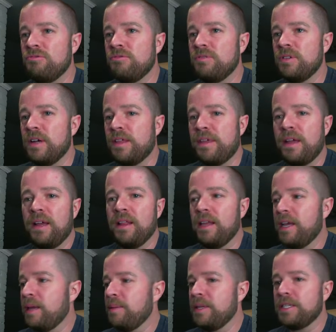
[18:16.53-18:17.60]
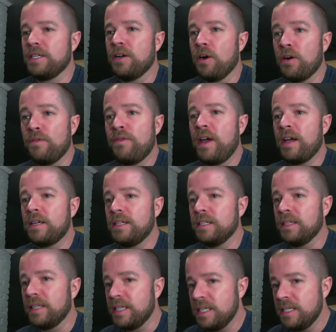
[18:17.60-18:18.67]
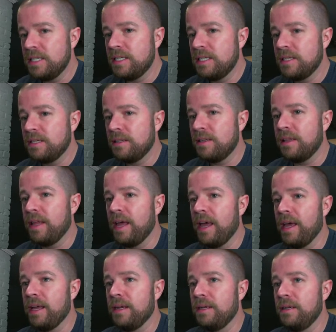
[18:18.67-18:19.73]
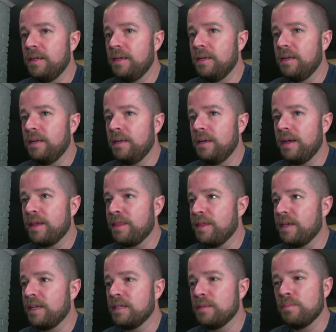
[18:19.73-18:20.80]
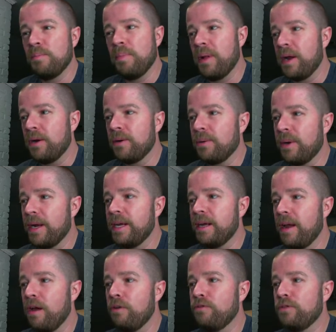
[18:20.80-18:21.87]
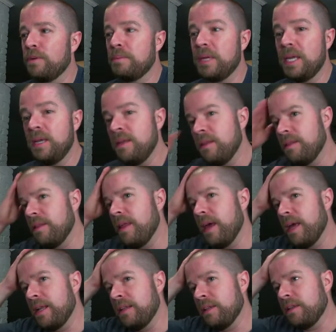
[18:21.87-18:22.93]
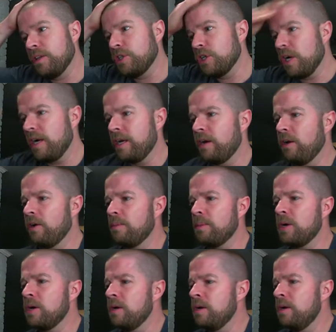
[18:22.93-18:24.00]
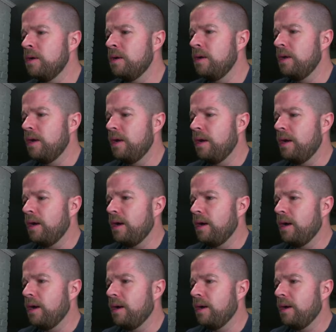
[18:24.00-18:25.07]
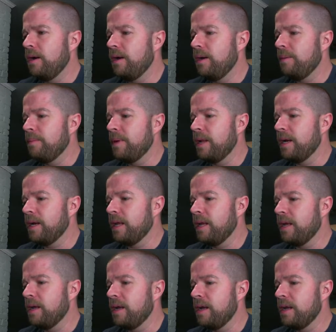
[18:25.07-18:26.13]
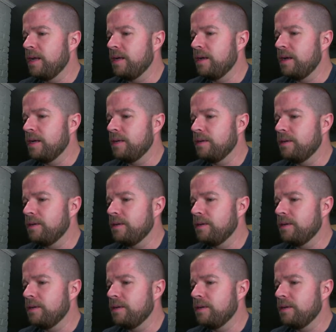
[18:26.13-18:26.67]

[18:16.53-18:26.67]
I think I like it. It's an artifact, at least, that I think is better right now for me than the Shining Armor. And again, I